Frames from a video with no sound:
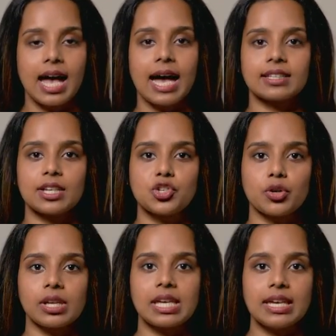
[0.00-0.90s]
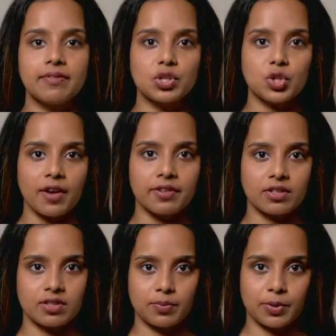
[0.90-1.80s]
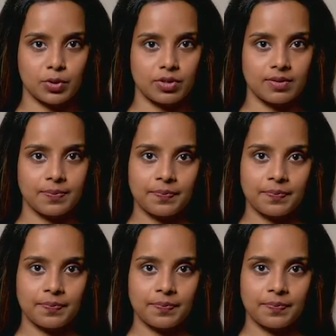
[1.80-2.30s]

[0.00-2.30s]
and ensuring even traffic distribution.